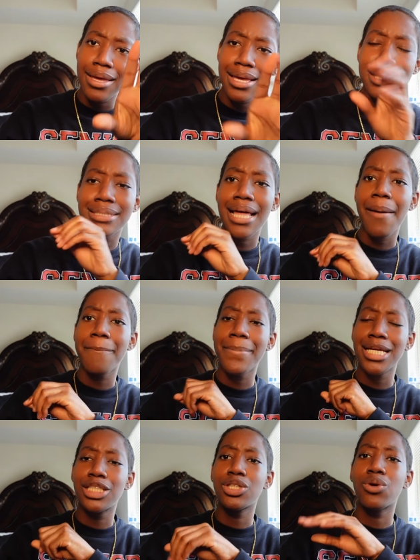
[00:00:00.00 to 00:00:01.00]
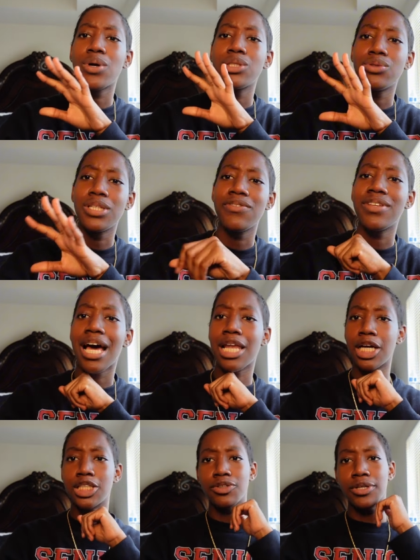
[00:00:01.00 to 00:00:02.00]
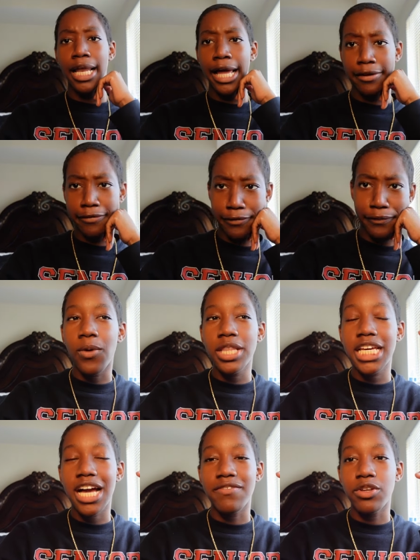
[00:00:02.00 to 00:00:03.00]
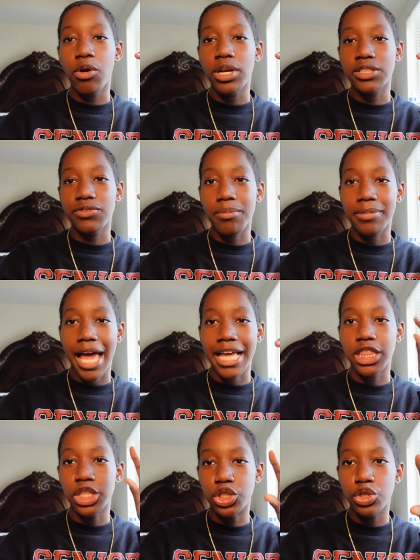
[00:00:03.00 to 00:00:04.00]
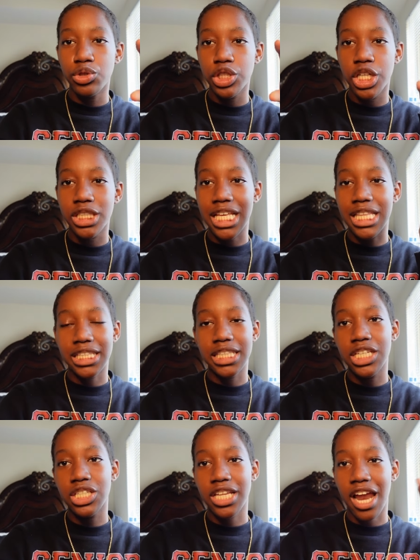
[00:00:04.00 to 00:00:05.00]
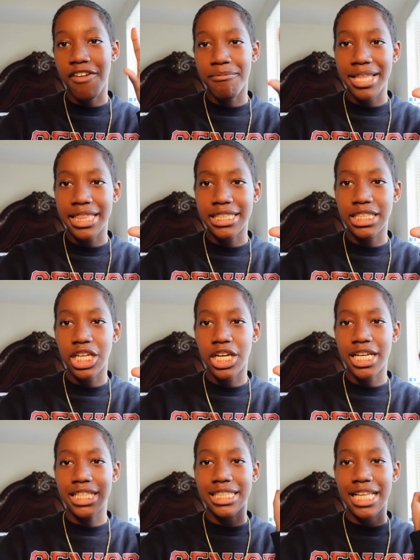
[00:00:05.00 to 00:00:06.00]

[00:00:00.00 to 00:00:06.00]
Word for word: is that major going to give you that luxury life? One thing I've noticed from like the juniors and the seniors that I've met this year is